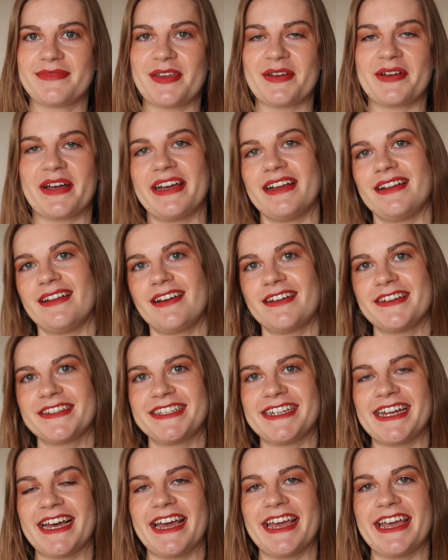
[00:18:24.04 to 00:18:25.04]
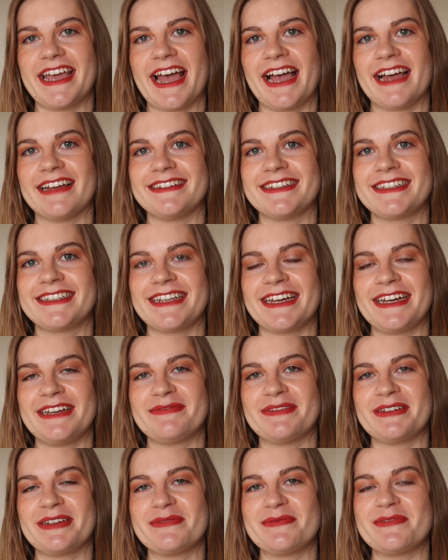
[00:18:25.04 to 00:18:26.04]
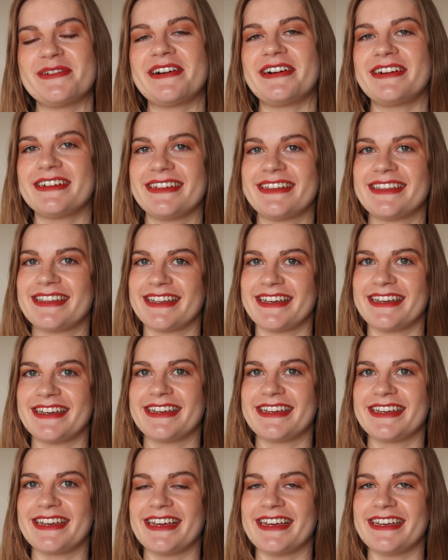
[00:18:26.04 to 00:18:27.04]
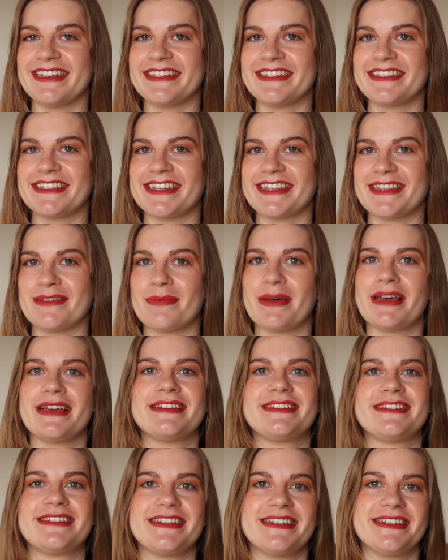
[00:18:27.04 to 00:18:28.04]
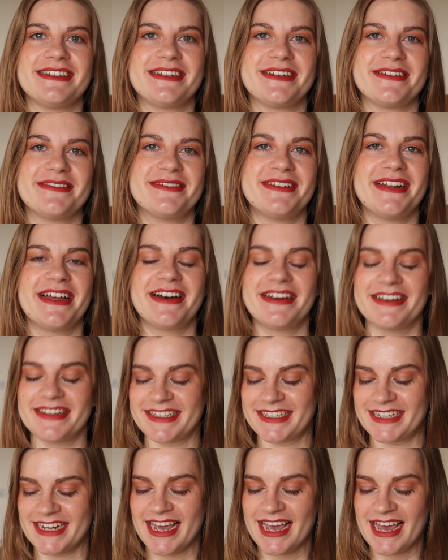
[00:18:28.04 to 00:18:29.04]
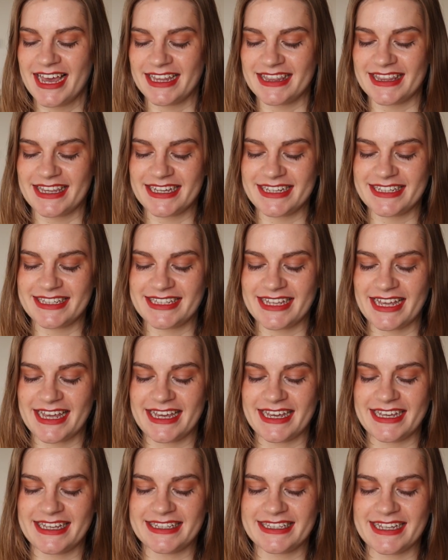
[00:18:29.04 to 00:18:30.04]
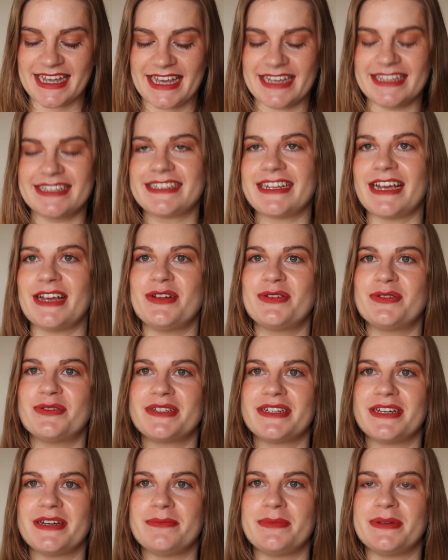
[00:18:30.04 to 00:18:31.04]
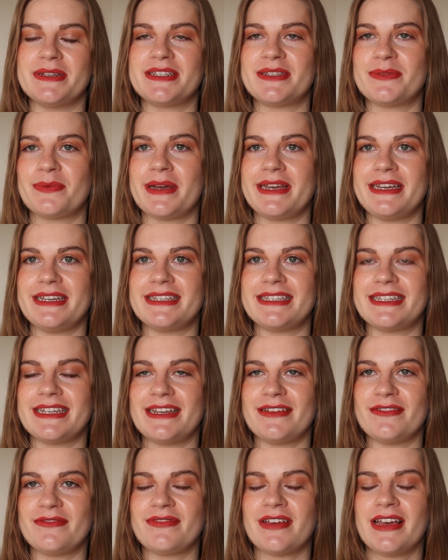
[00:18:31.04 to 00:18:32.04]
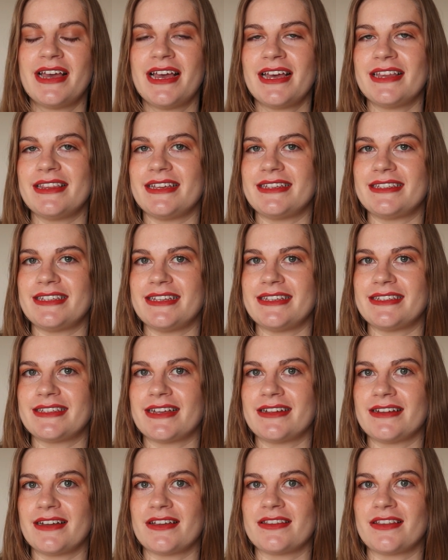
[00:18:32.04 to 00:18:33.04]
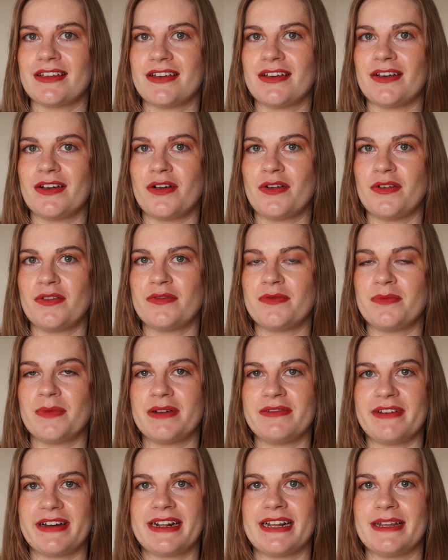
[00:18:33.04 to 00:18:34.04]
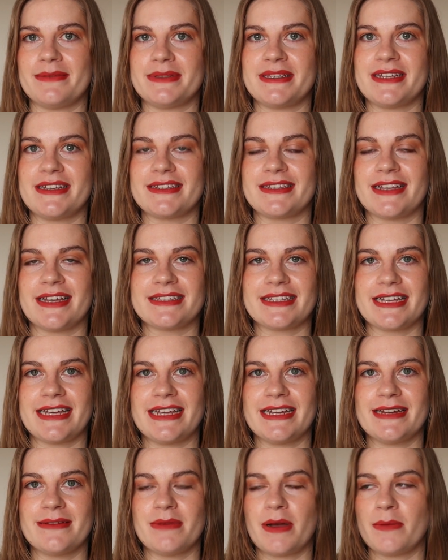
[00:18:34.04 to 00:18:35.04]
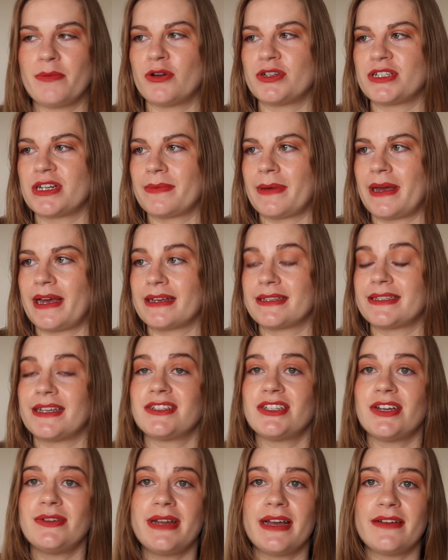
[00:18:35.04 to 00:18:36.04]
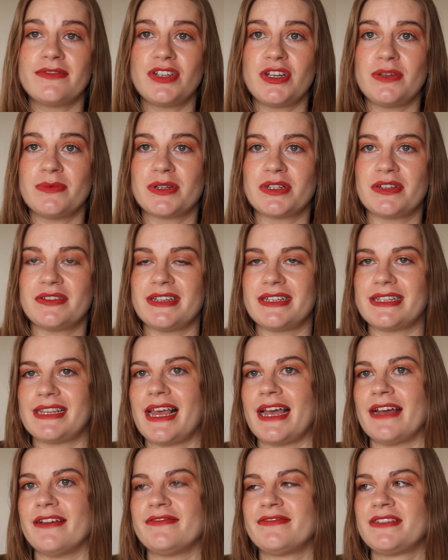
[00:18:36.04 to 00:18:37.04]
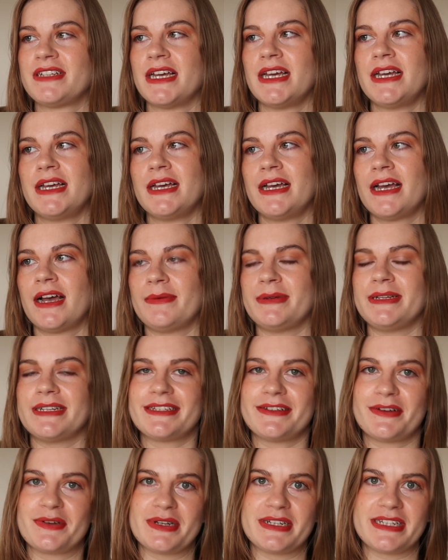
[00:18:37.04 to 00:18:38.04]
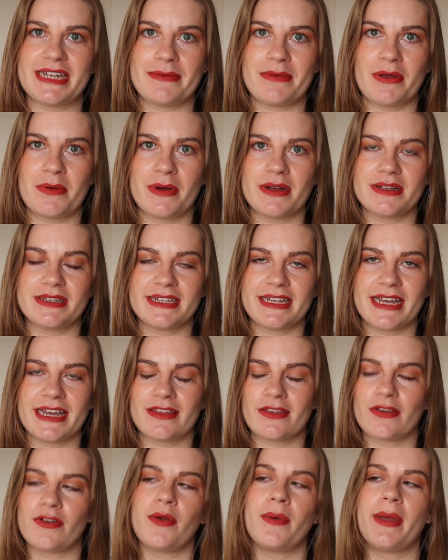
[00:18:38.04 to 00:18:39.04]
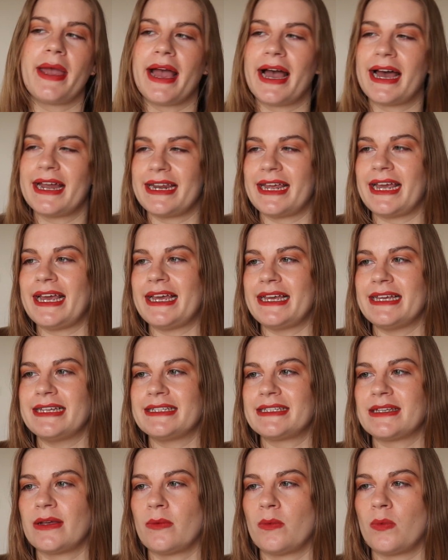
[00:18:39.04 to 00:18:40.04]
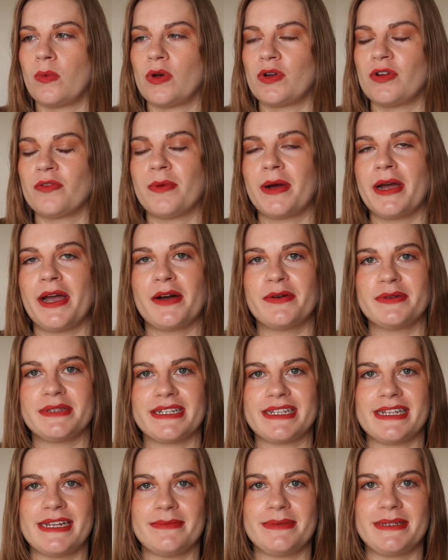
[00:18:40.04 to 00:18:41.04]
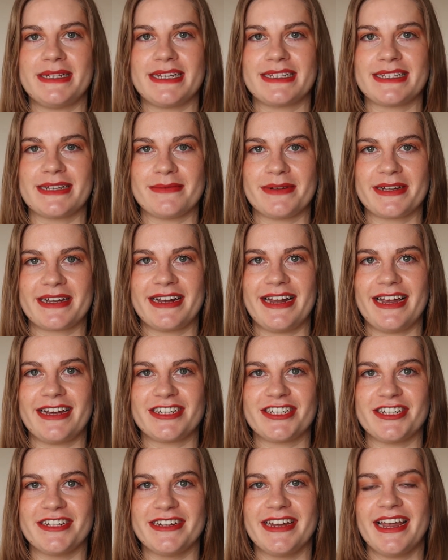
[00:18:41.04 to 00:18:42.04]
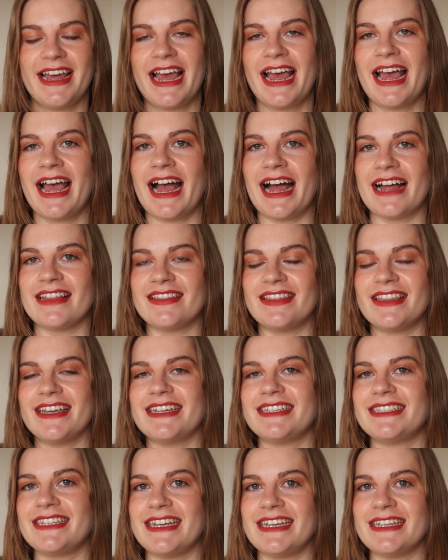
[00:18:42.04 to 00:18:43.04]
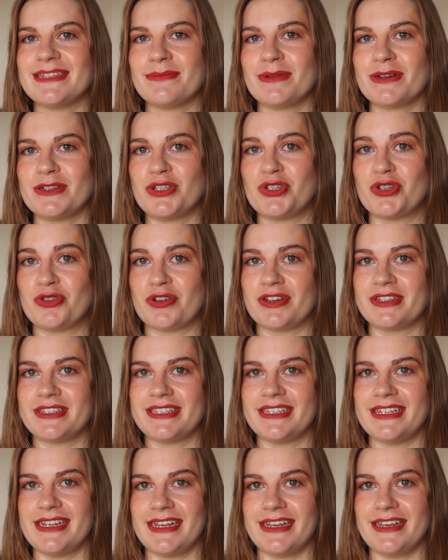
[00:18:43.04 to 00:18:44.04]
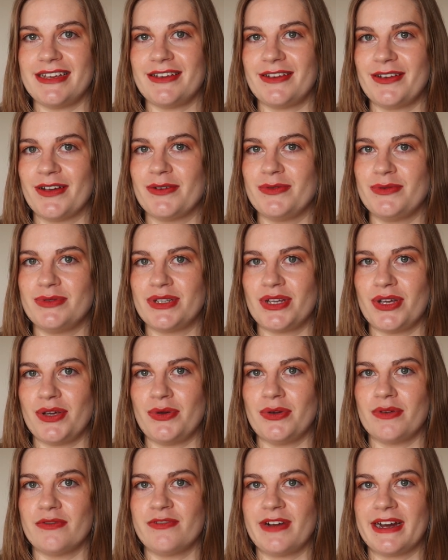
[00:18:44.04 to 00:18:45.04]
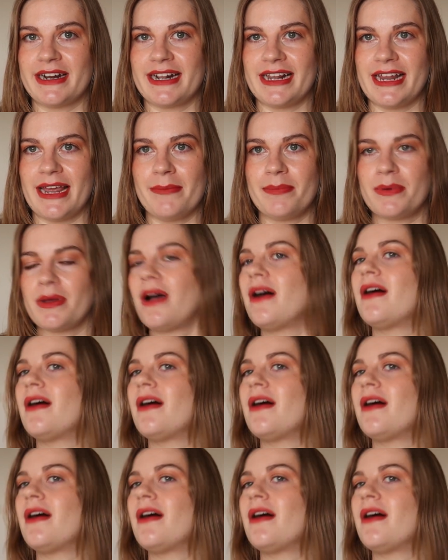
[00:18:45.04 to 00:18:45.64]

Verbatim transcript: Okay, last day and saving what I think is the best until last. This is Estee Lauder Persuasive. This is another of my red lipsticks that's in my project pan because I don't have too much of this left. I mean, it's still going to take me a while to get through it and it is one of my oldest lipsticks in my collection. And this is my trusty go-to red lip.